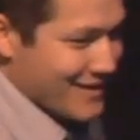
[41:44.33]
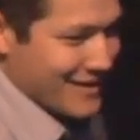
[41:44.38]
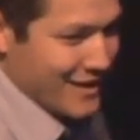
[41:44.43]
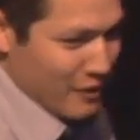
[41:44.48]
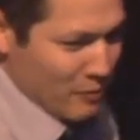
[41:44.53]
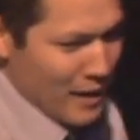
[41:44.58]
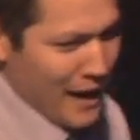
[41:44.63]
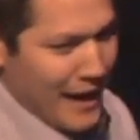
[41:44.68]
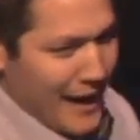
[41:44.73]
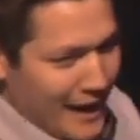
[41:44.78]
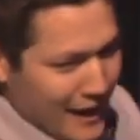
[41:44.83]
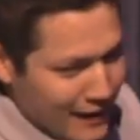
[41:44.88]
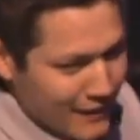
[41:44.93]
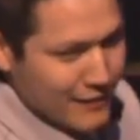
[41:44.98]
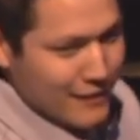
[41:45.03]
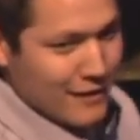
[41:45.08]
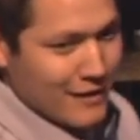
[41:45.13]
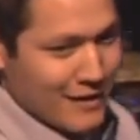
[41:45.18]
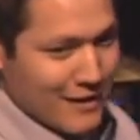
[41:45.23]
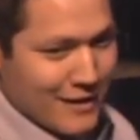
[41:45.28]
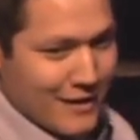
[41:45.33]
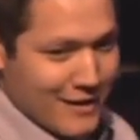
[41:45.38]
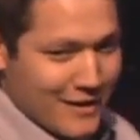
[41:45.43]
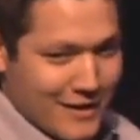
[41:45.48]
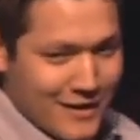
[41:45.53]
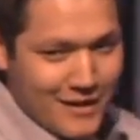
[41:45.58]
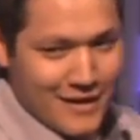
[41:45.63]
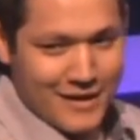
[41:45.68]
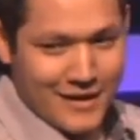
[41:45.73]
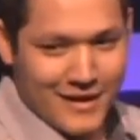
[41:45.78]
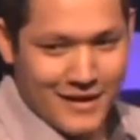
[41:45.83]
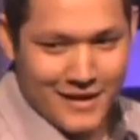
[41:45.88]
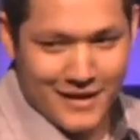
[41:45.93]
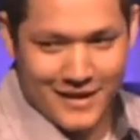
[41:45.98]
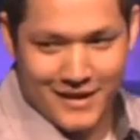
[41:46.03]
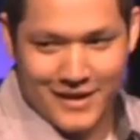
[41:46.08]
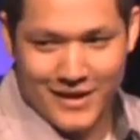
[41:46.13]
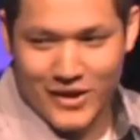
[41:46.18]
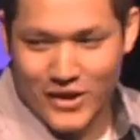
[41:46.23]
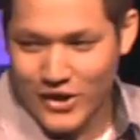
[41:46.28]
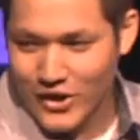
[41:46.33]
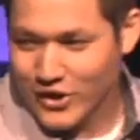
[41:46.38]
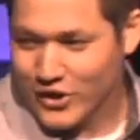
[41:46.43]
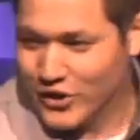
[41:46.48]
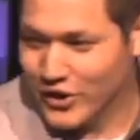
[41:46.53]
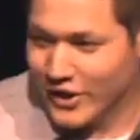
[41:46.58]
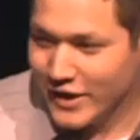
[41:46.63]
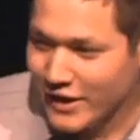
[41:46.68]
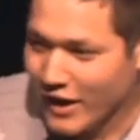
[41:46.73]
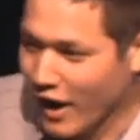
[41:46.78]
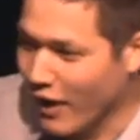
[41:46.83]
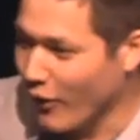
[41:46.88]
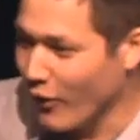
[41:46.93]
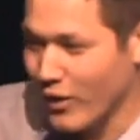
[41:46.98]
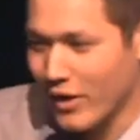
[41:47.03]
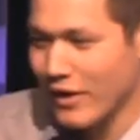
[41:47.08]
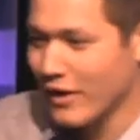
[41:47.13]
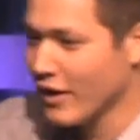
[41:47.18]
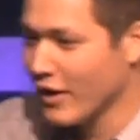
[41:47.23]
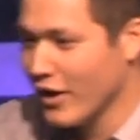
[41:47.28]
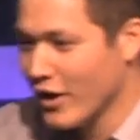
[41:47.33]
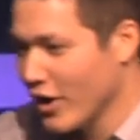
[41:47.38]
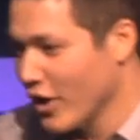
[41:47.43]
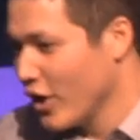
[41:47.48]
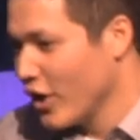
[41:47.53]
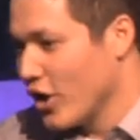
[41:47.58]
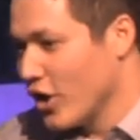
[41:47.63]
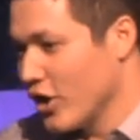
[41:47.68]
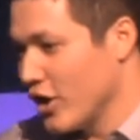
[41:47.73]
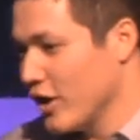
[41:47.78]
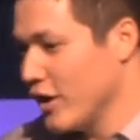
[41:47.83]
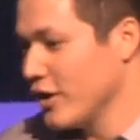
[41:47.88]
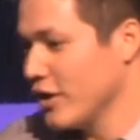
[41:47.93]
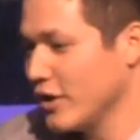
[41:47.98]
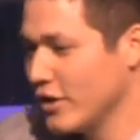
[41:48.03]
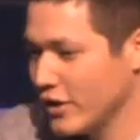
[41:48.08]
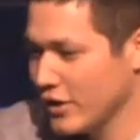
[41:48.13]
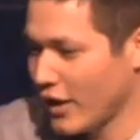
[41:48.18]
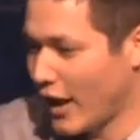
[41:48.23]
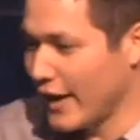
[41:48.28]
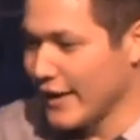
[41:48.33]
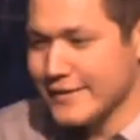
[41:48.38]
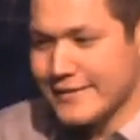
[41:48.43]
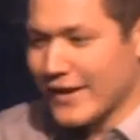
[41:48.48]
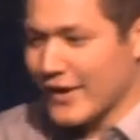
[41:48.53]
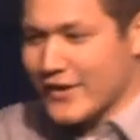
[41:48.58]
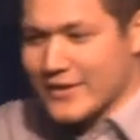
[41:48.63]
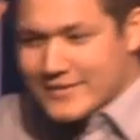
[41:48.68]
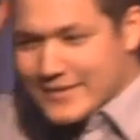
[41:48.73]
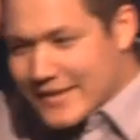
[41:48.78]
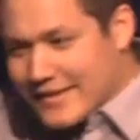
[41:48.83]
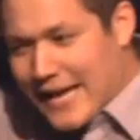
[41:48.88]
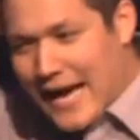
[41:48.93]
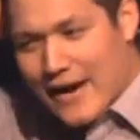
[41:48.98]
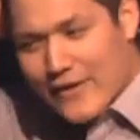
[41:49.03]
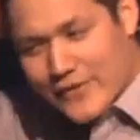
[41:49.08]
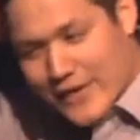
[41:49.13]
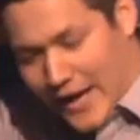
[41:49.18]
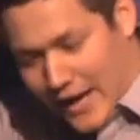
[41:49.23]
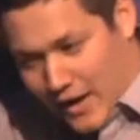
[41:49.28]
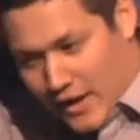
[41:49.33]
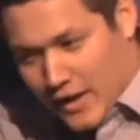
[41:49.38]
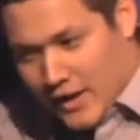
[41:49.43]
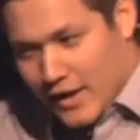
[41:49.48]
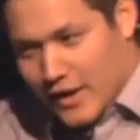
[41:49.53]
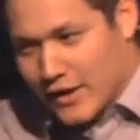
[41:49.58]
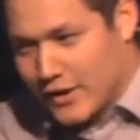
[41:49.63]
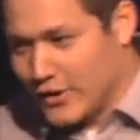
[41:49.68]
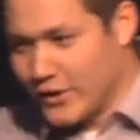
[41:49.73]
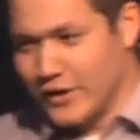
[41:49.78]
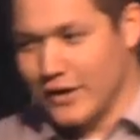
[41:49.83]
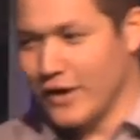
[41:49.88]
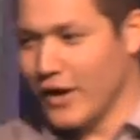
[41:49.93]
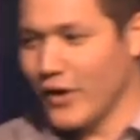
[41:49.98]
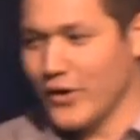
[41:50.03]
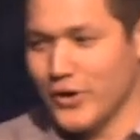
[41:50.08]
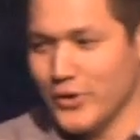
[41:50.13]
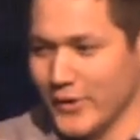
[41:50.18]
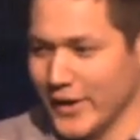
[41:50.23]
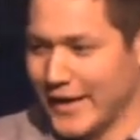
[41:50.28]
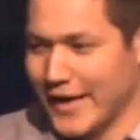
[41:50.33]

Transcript: Give him a hand. You didn't know. I didn't tell you to sit down yet. You didn't know you were